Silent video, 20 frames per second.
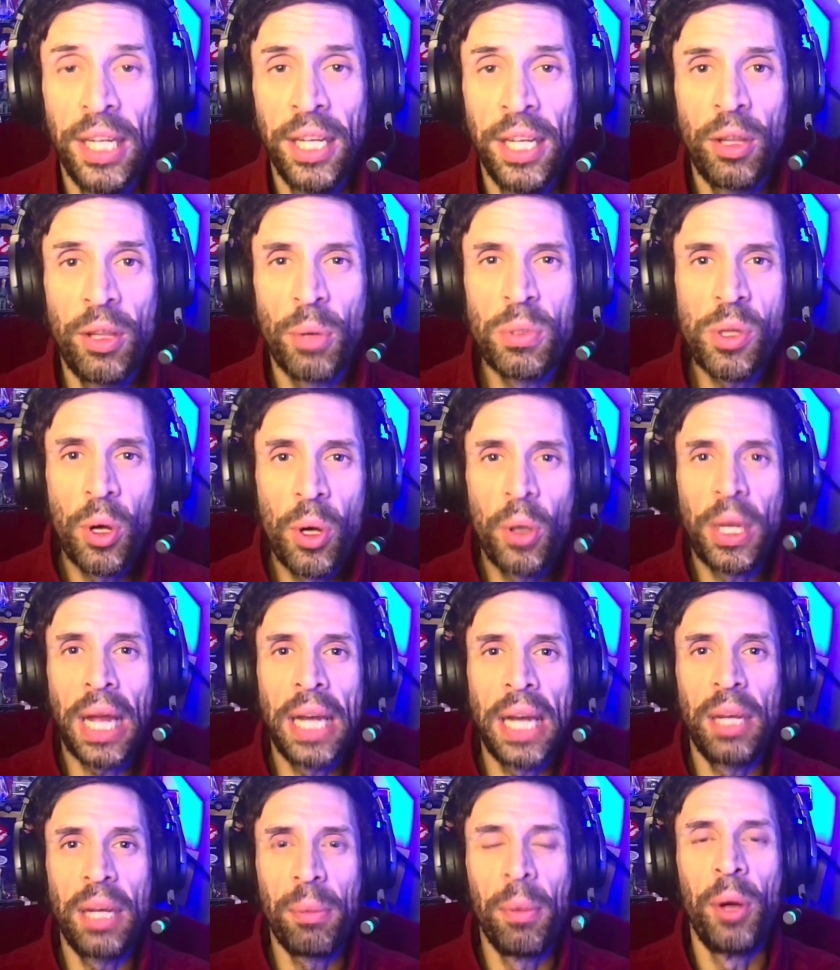Those
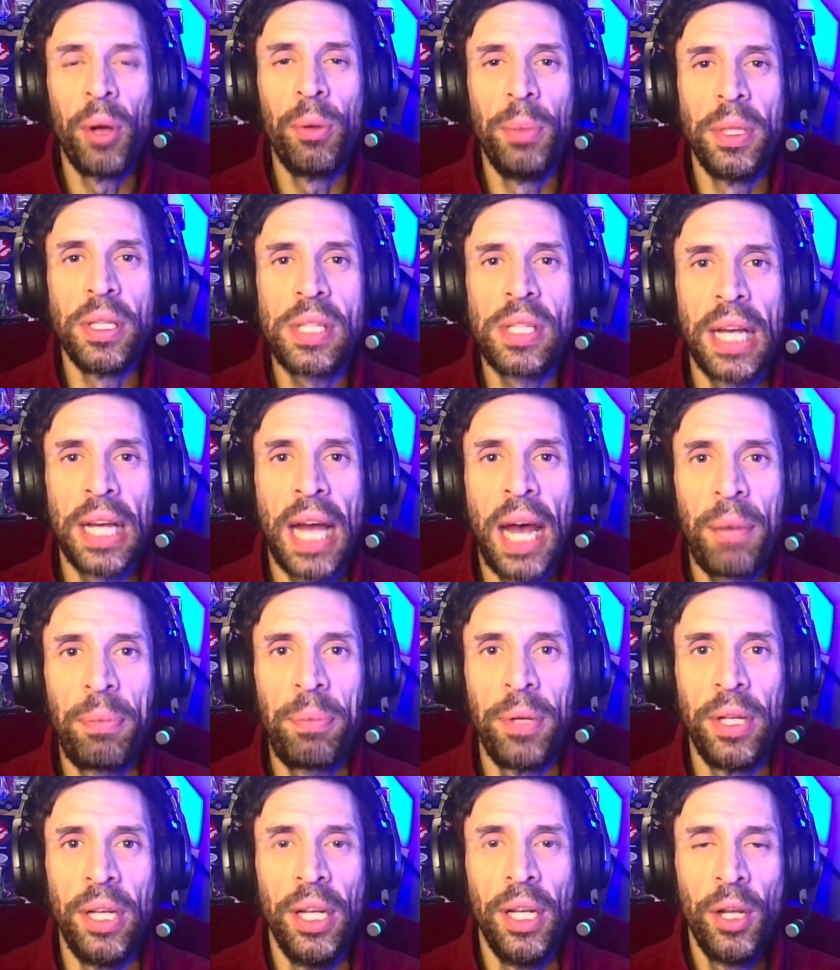organic moments that
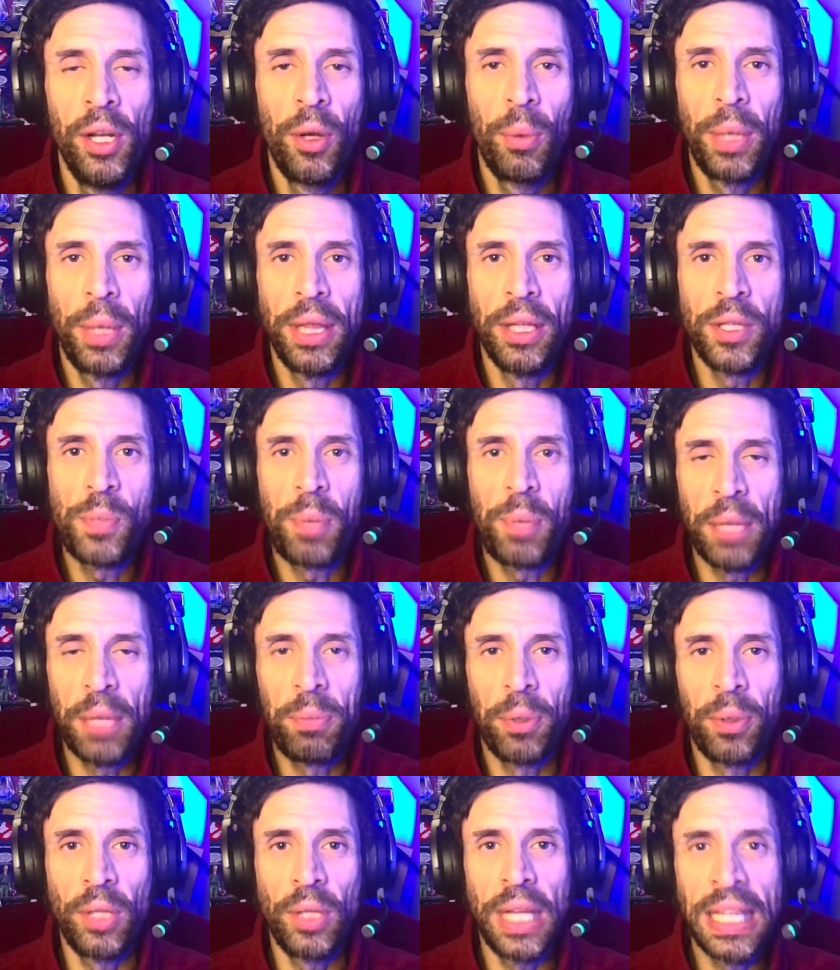happen when there's
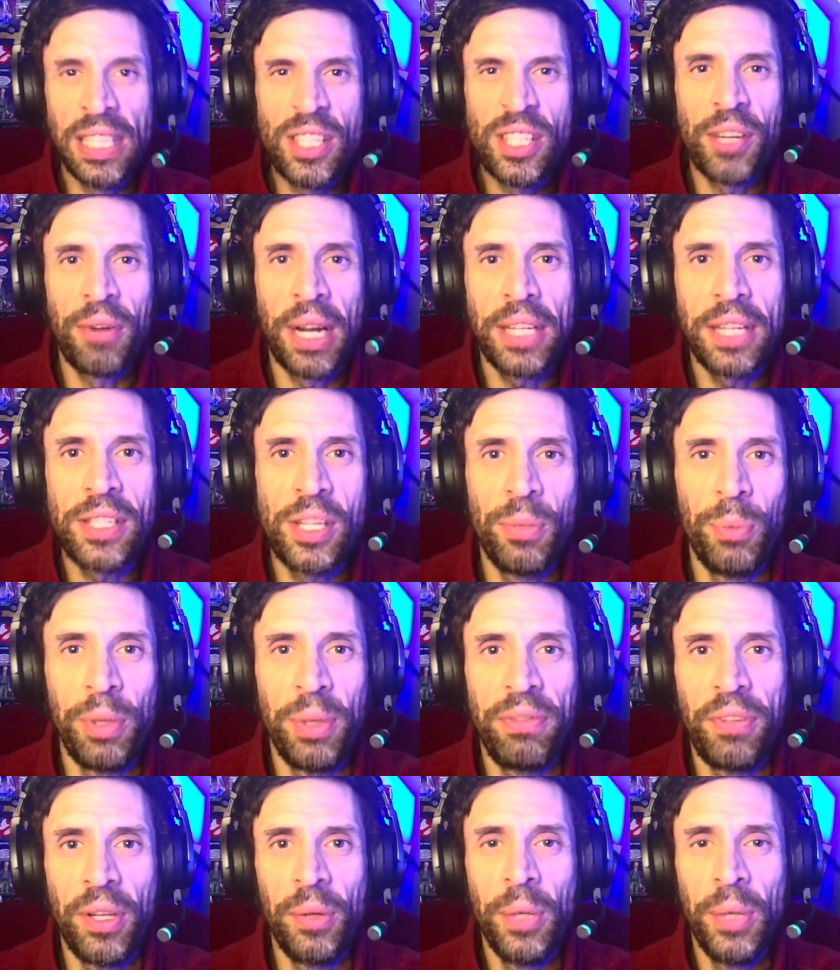people interacting with
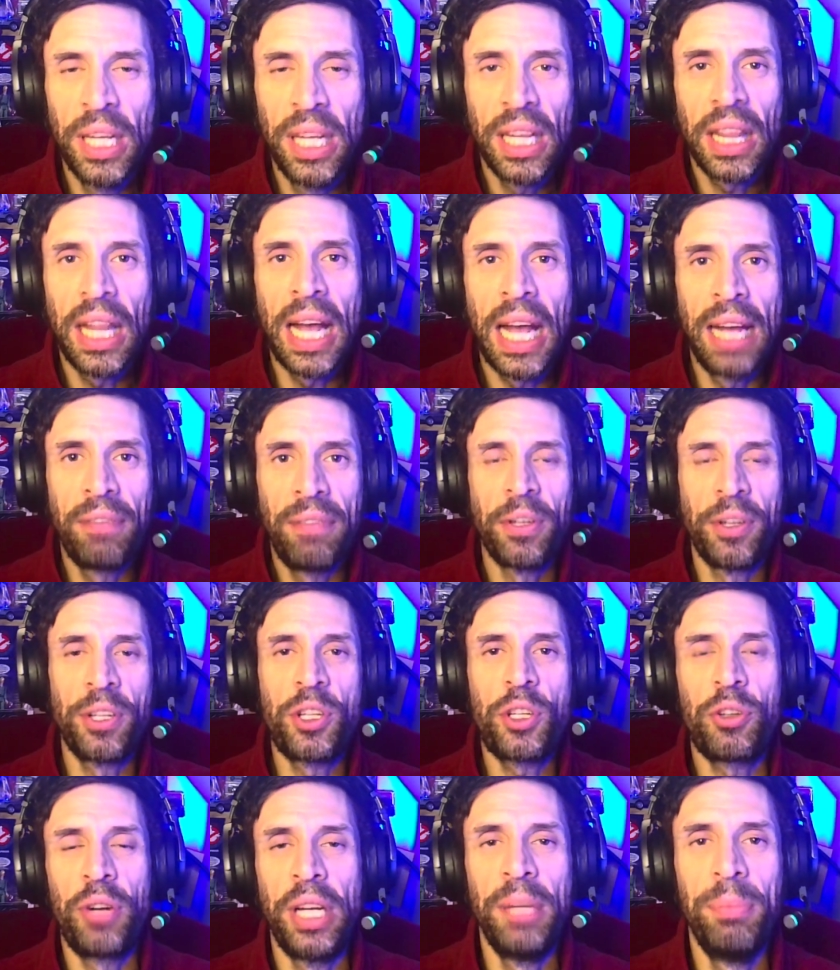you live on a
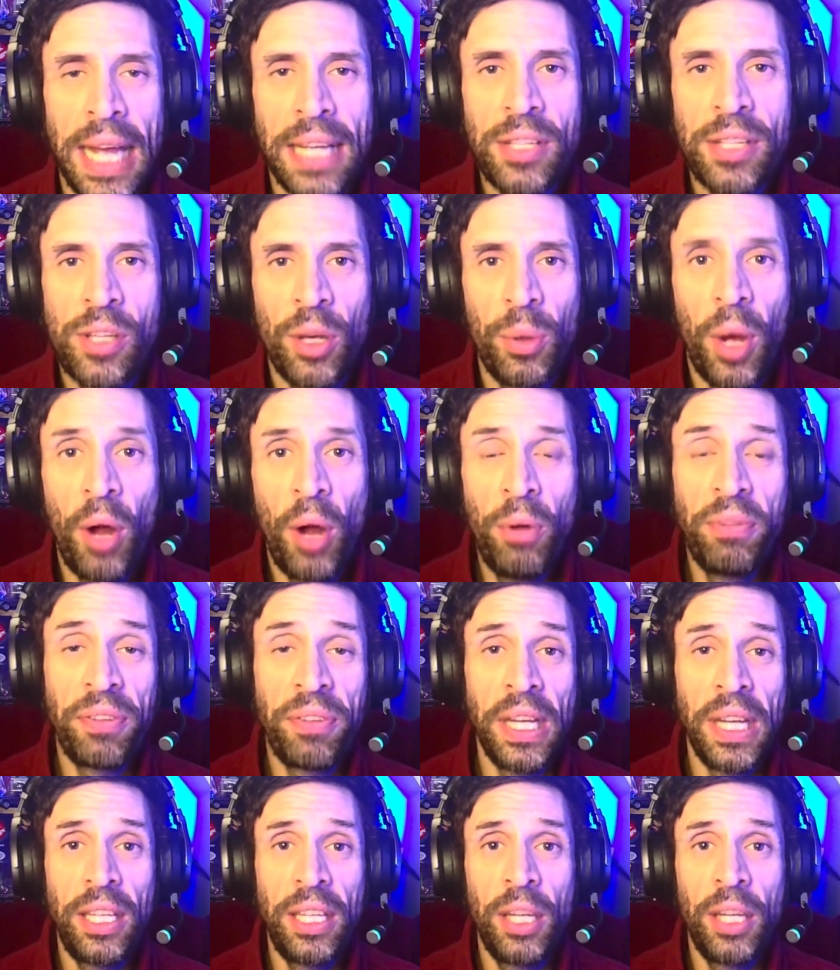stream. So
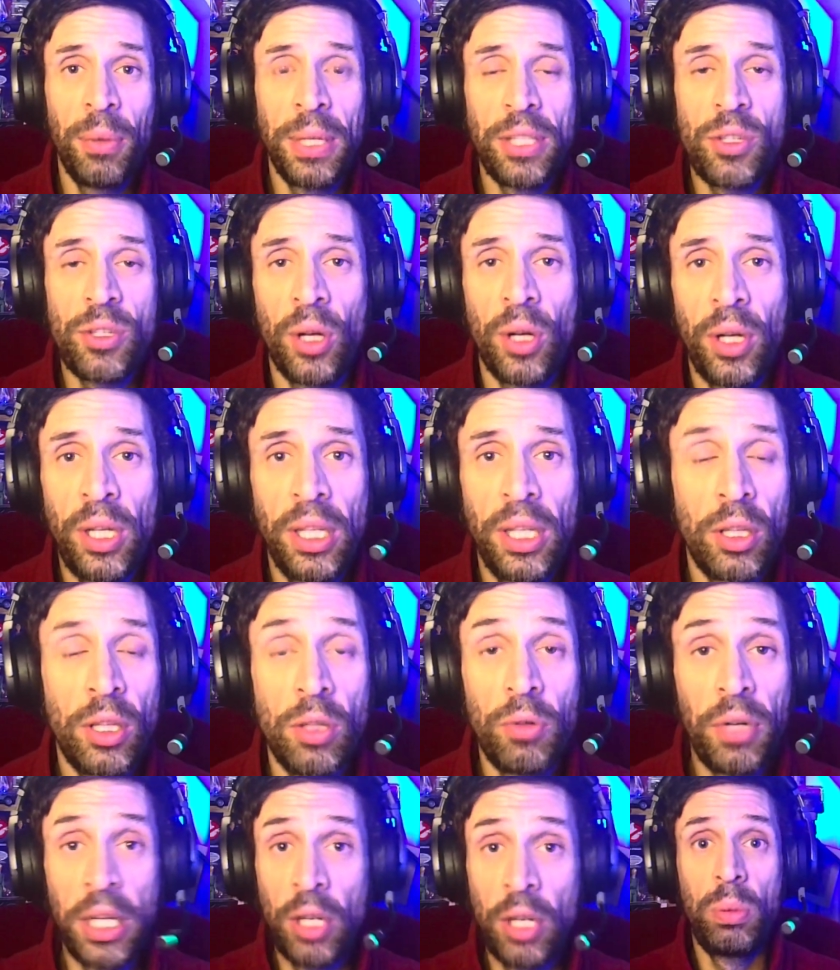hopefully you enjoy.
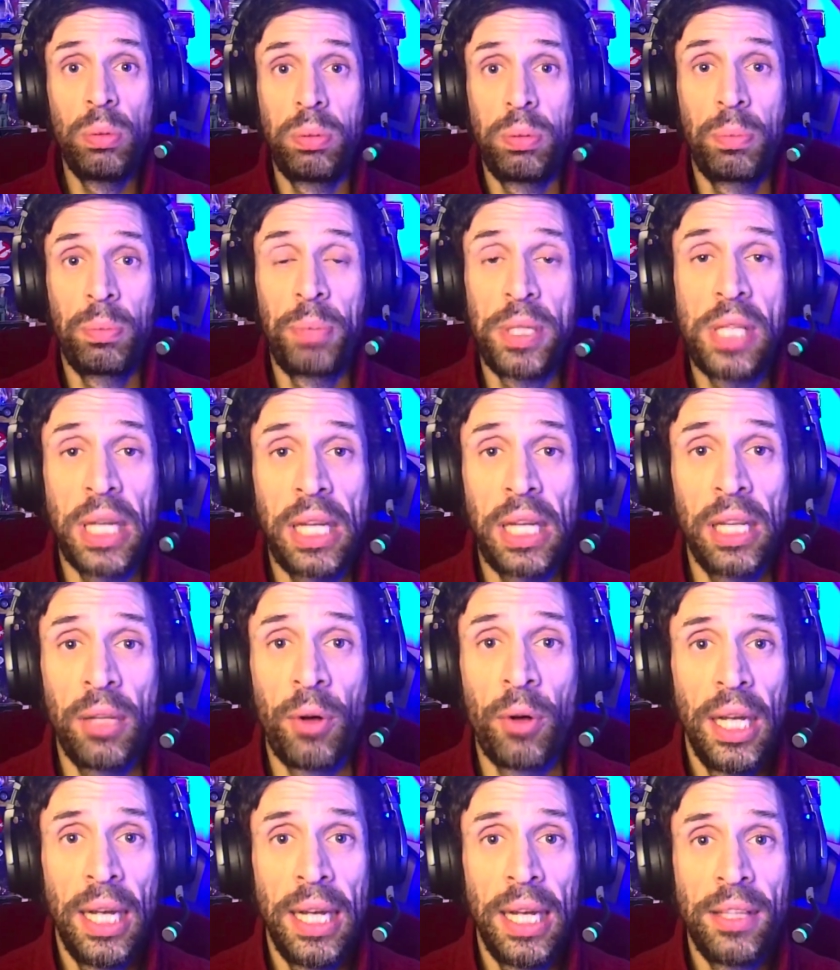They're in no particular
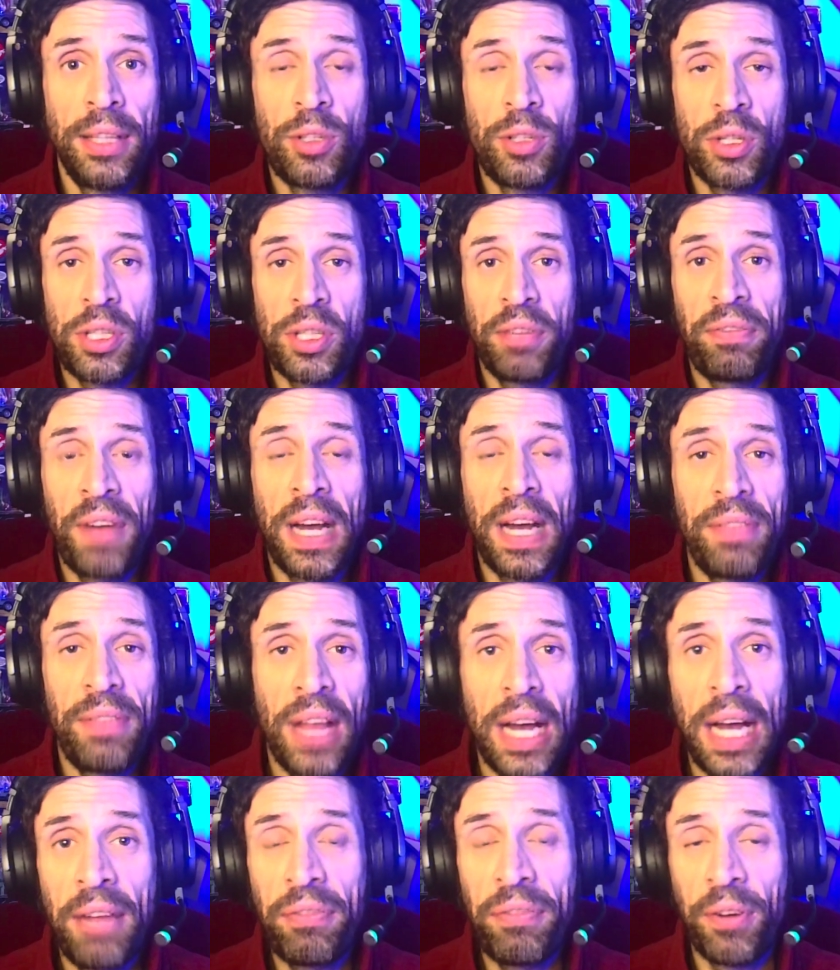order. They're just the five that
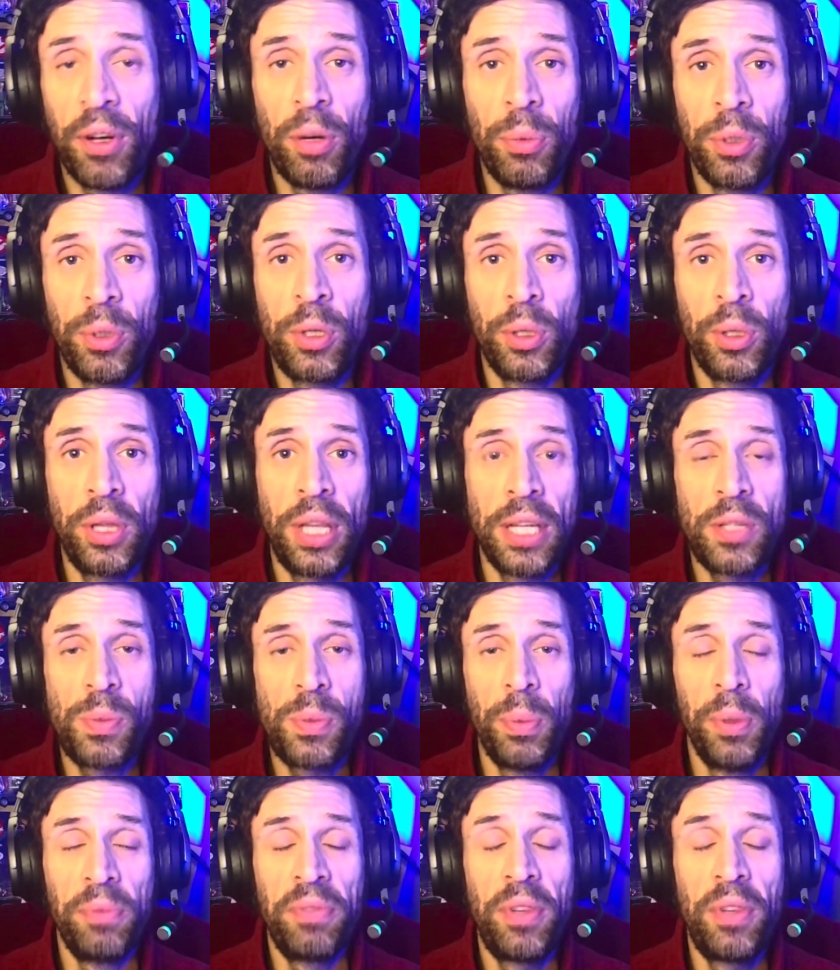I thought were good this
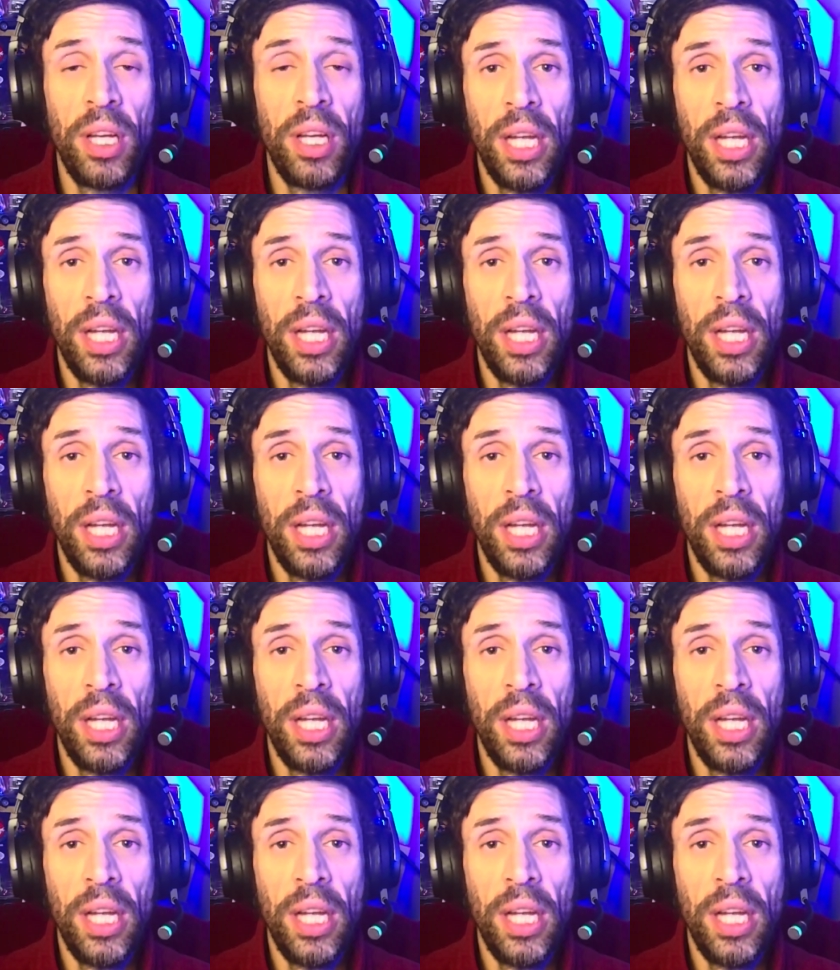month.